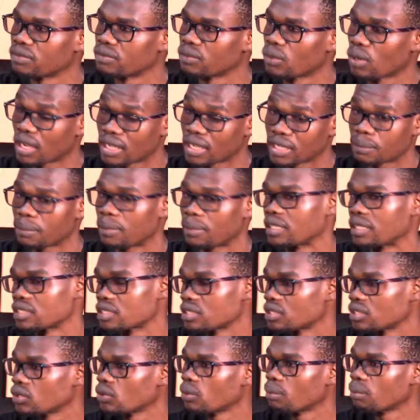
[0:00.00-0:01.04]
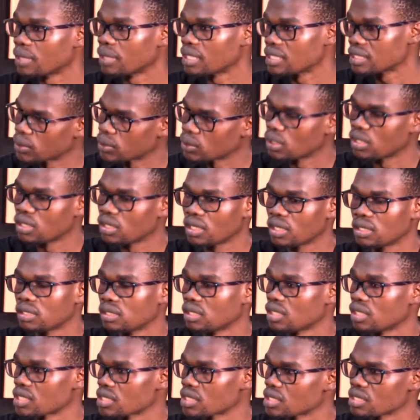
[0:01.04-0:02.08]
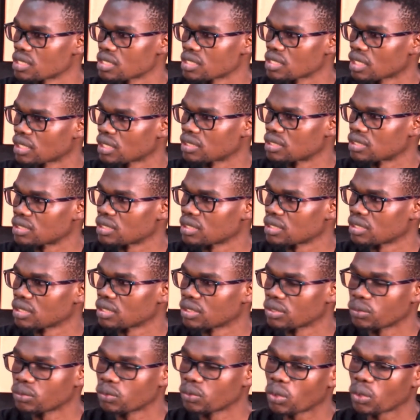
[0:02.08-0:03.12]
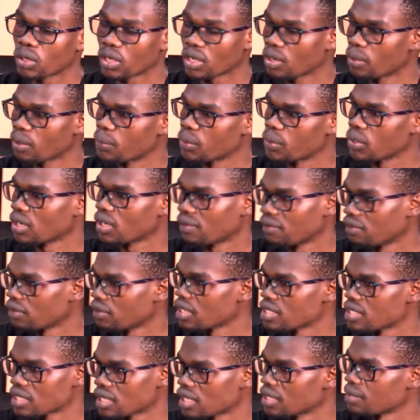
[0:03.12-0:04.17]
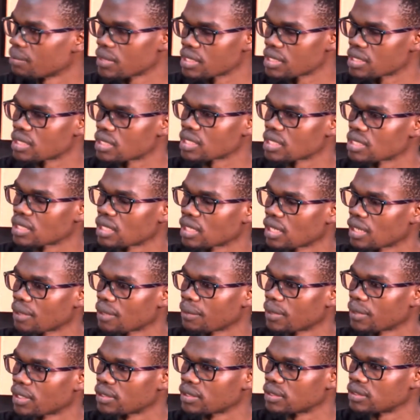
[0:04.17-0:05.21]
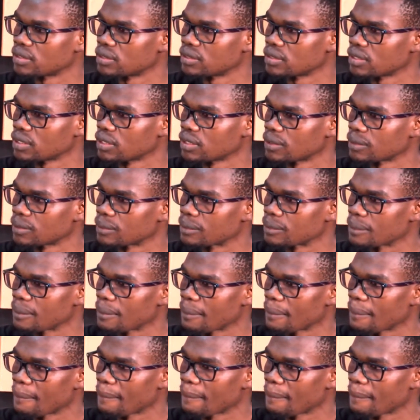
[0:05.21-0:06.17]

when you pick this book, you'll be able to learn lessons that will help you avoid certain mistakes that I made. Yeah.